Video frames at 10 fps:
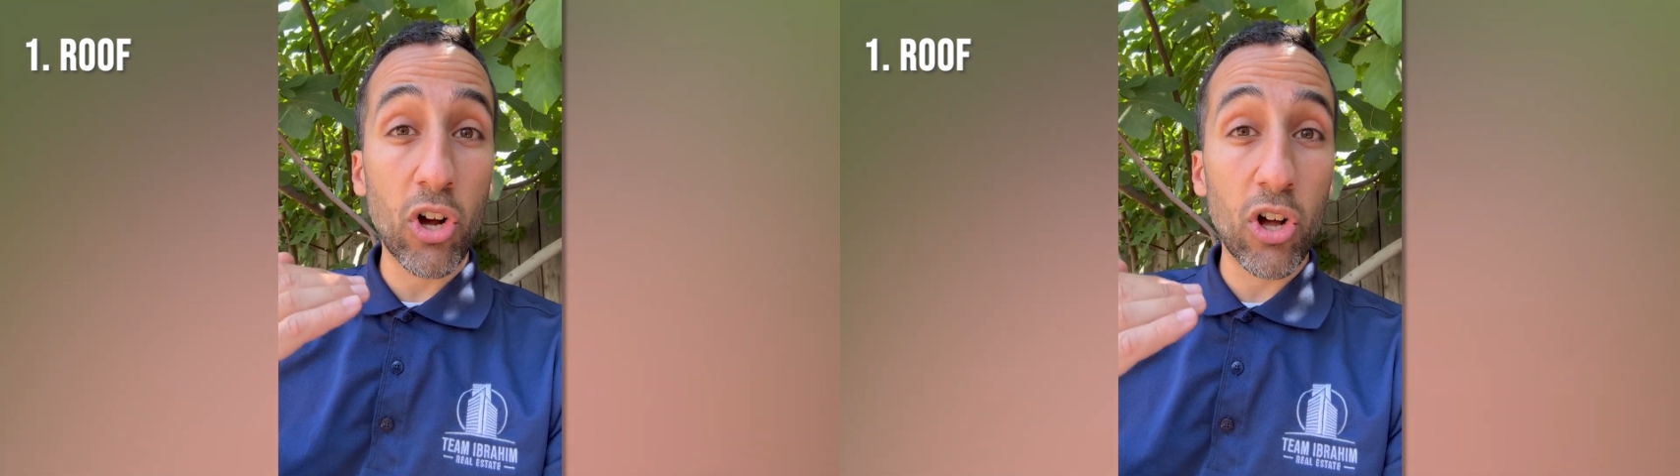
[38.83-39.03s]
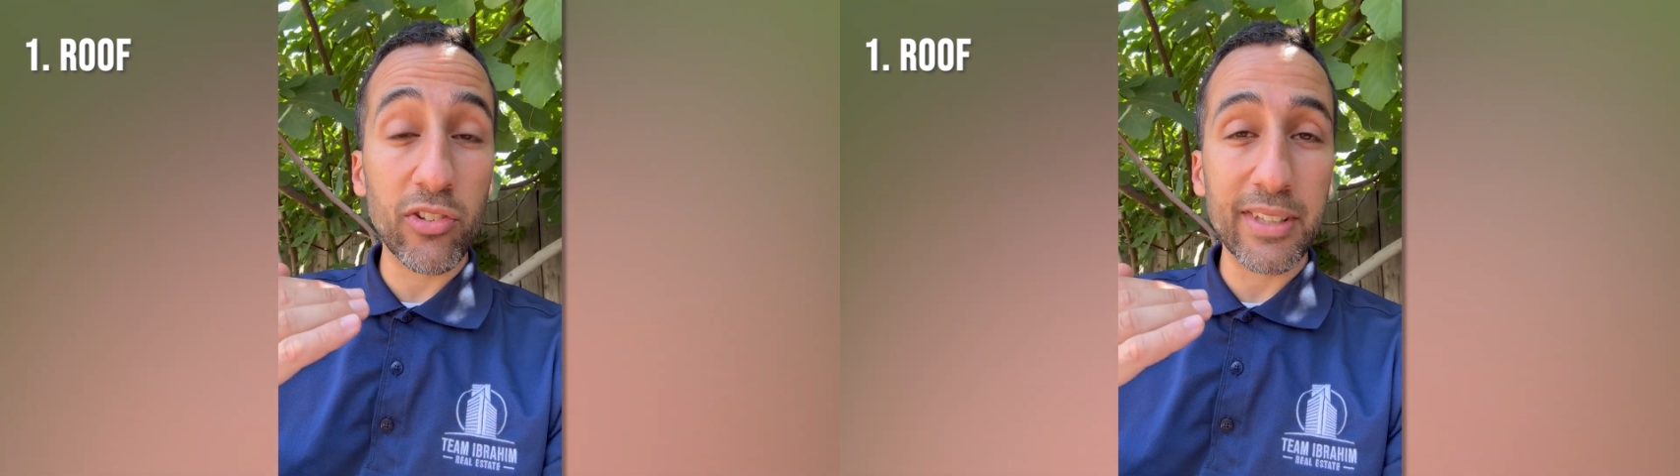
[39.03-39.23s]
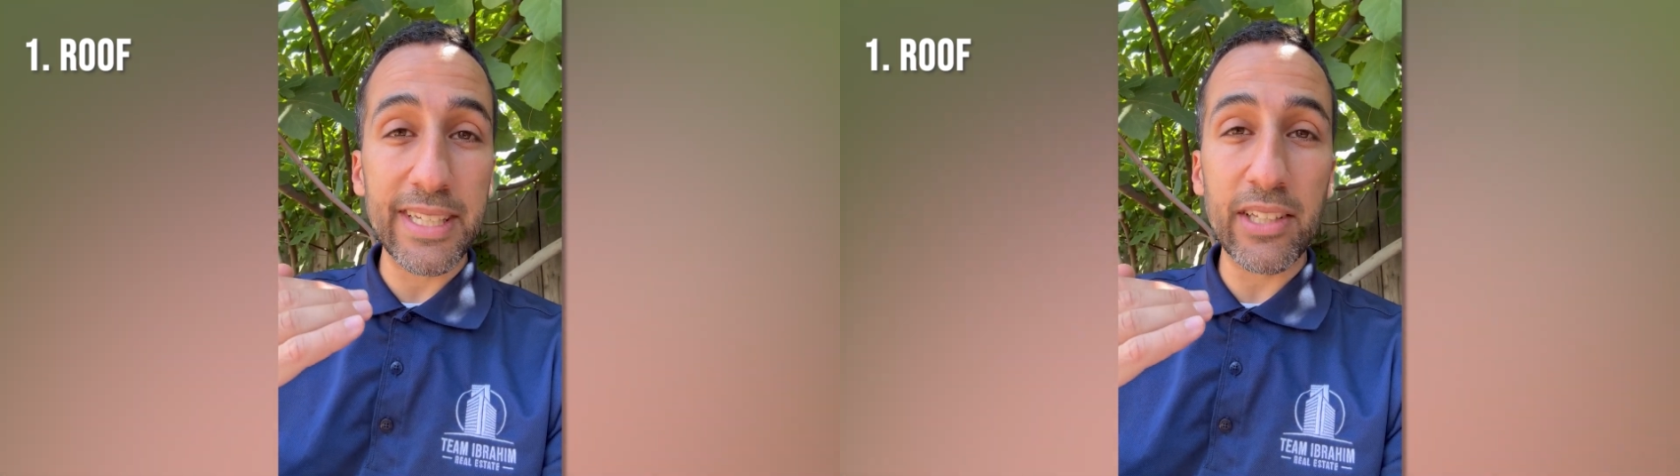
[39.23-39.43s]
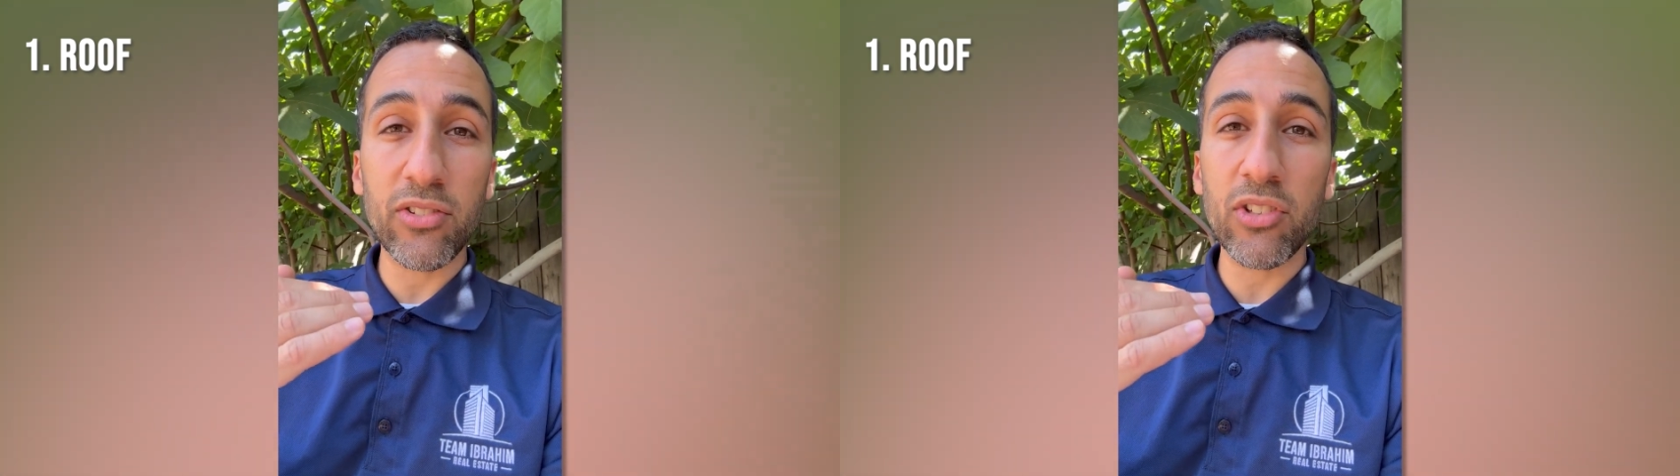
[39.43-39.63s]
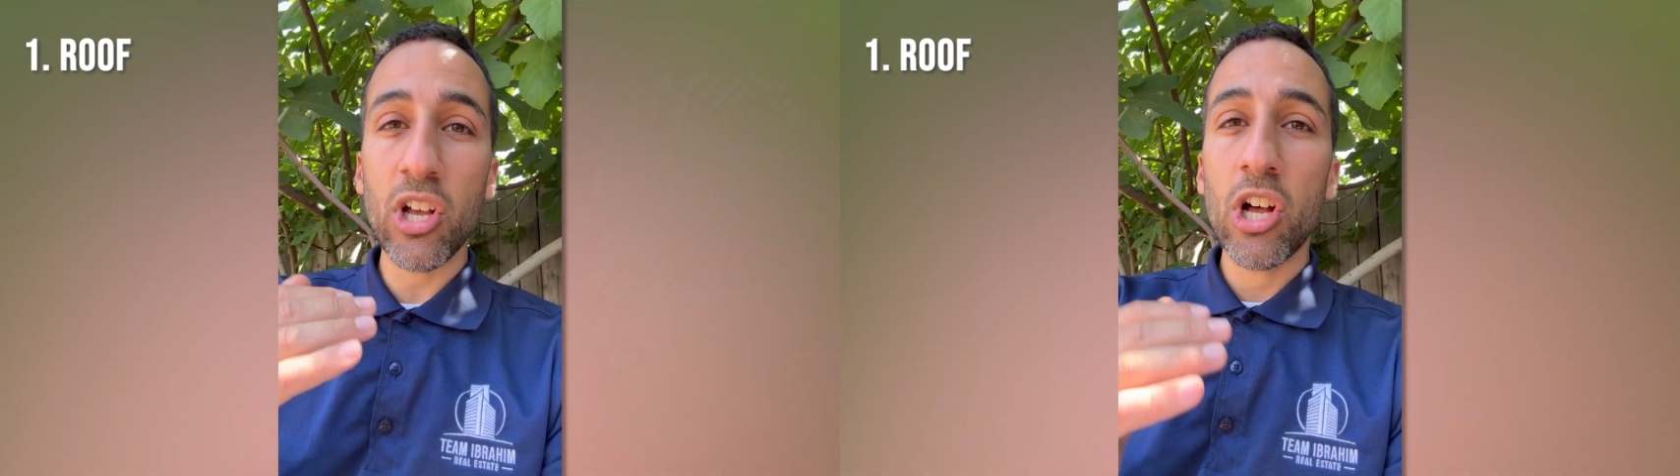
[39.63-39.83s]
cause
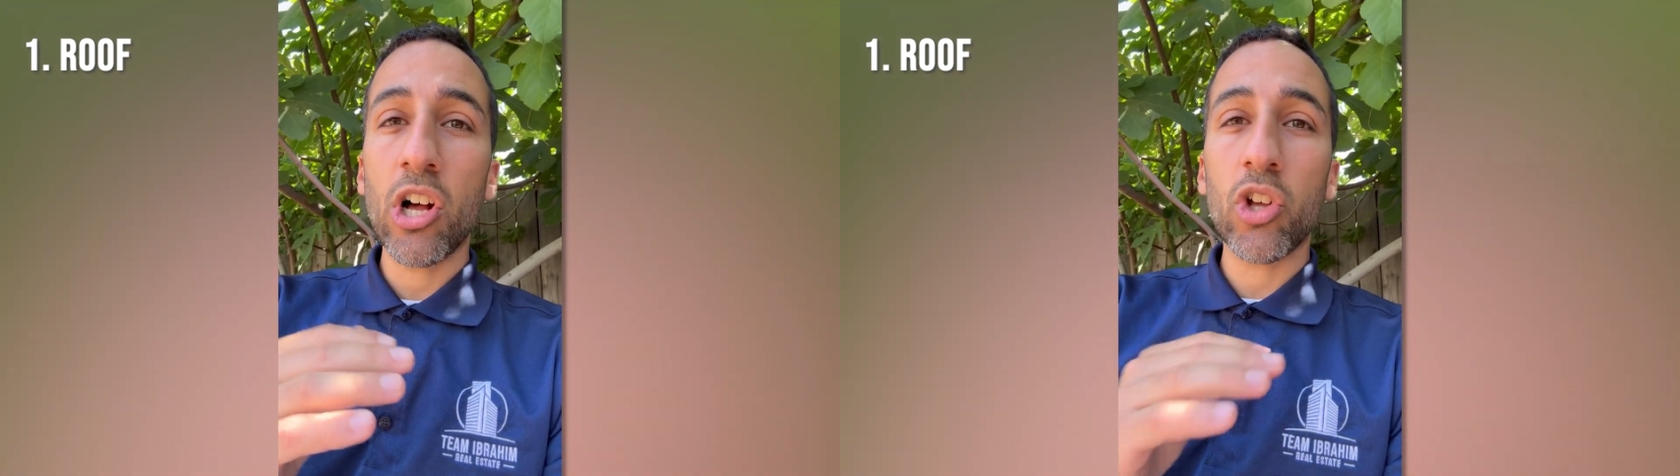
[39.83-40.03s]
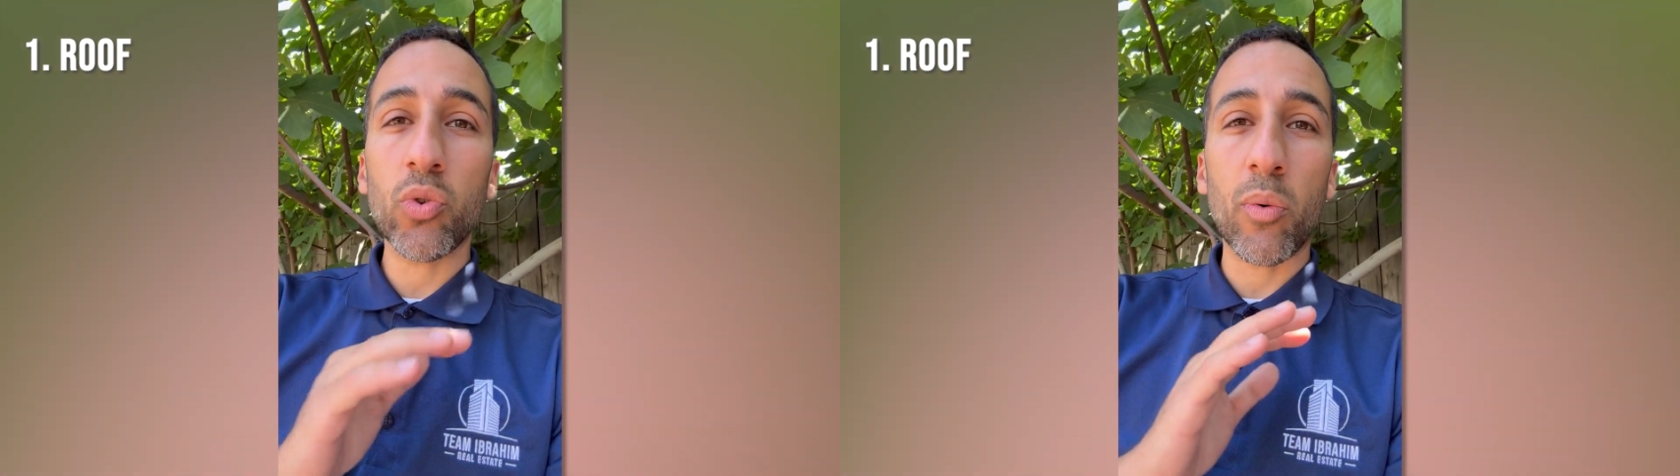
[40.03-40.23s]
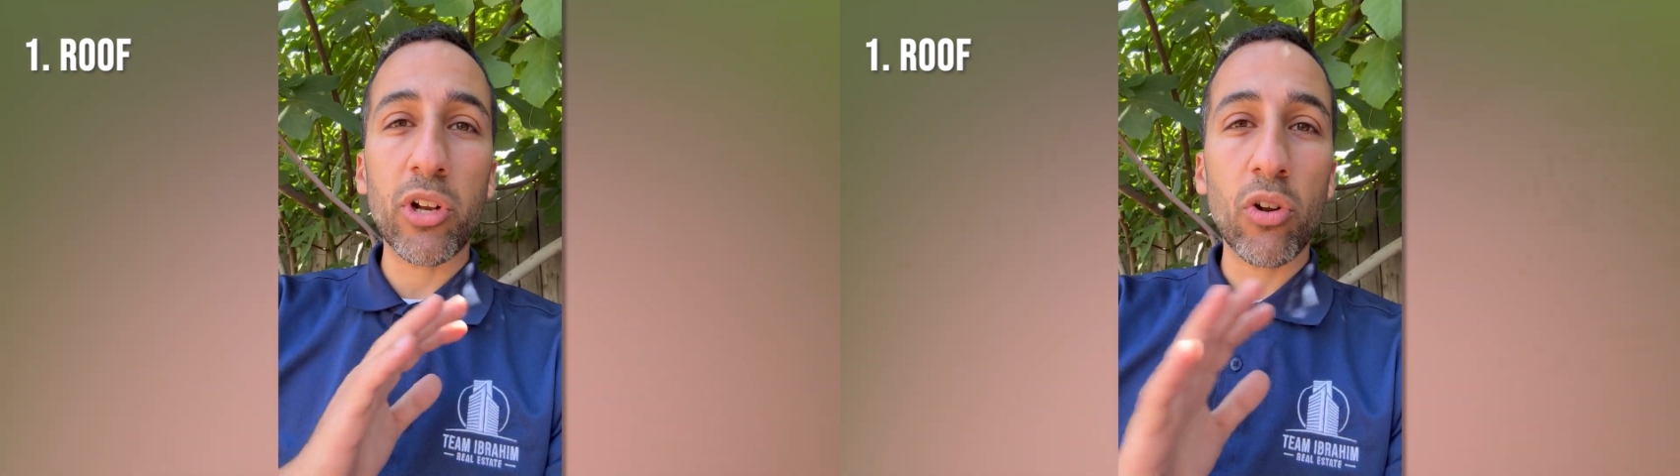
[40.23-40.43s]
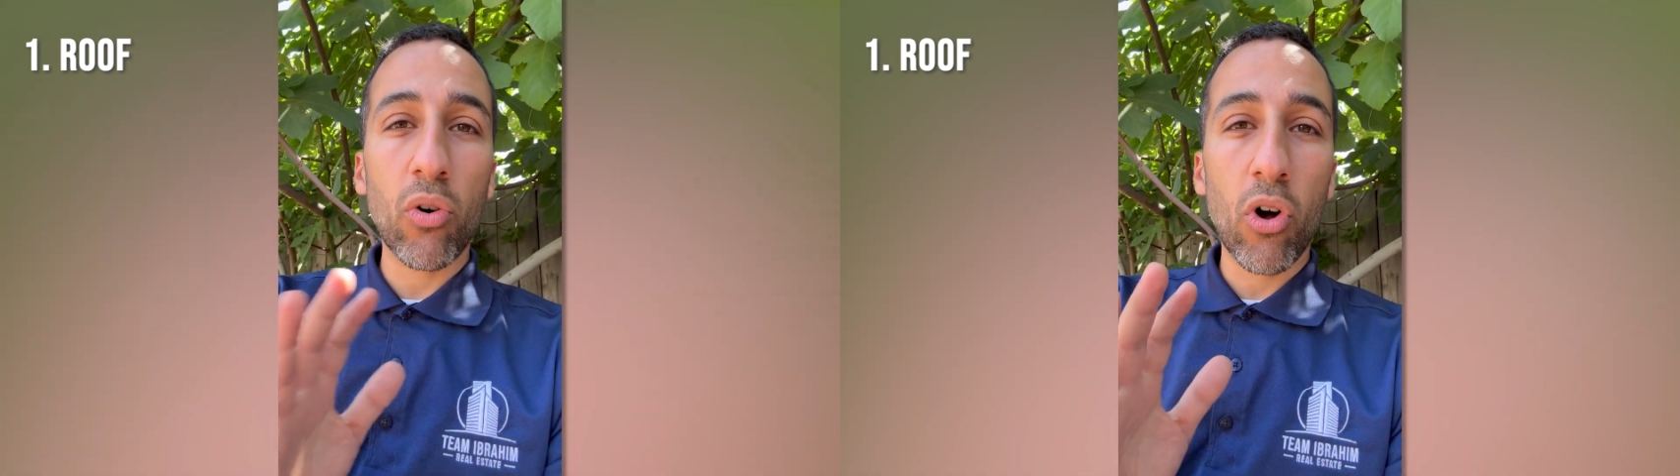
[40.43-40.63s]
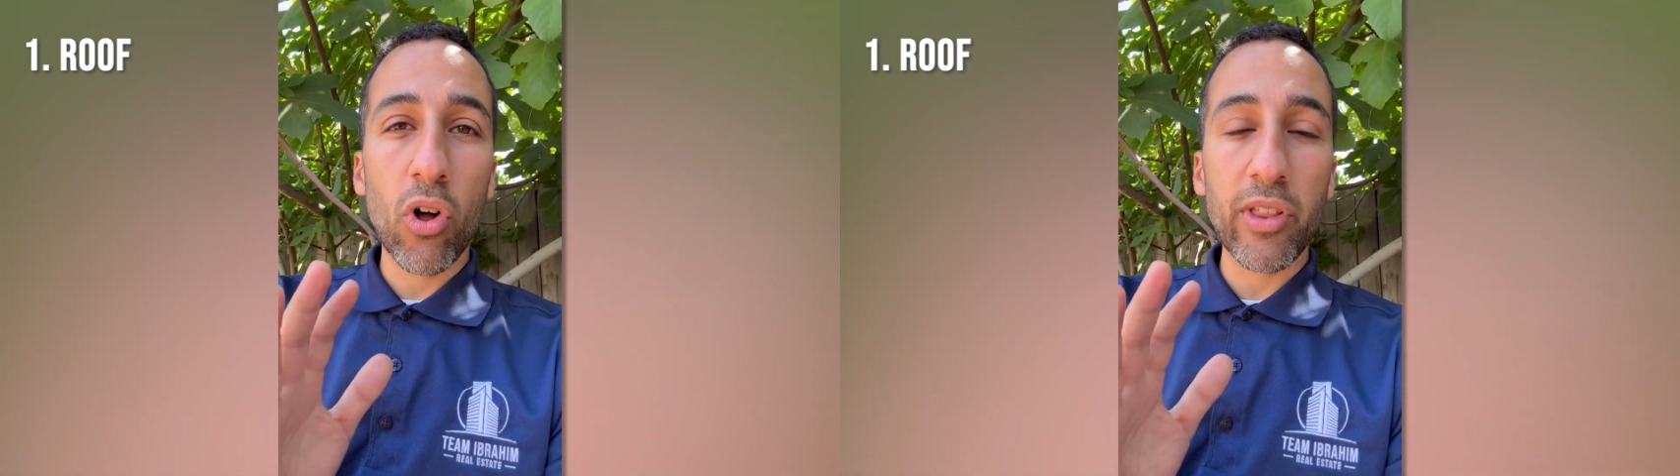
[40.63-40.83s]
leaks. So I want to know
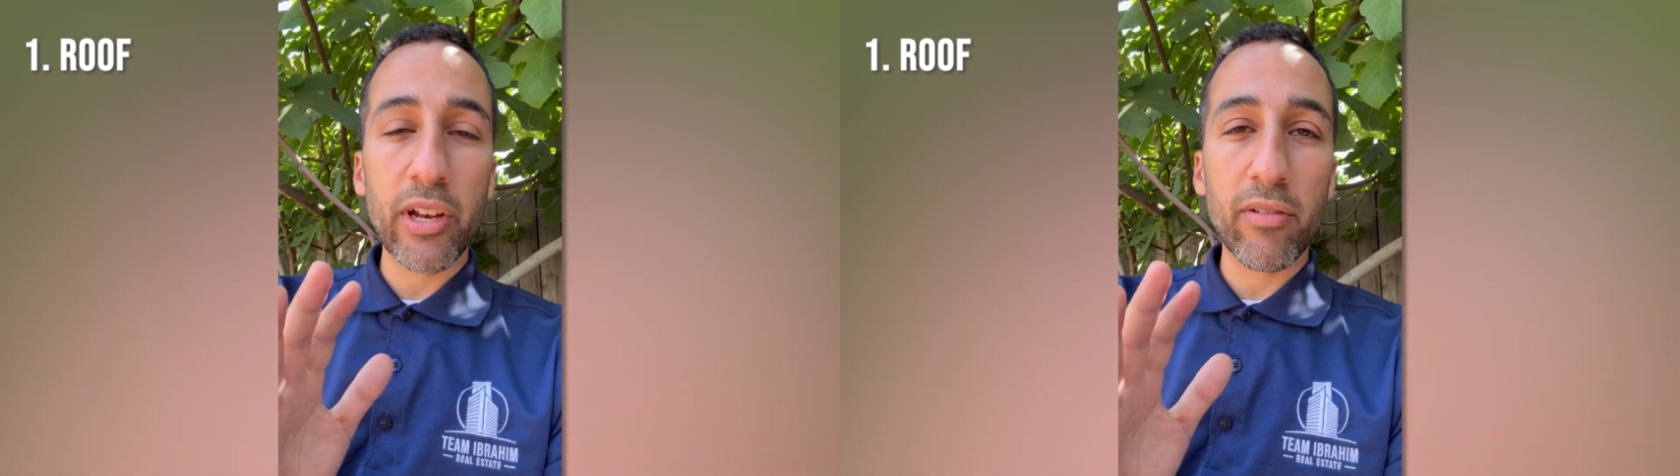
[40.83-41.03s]
all that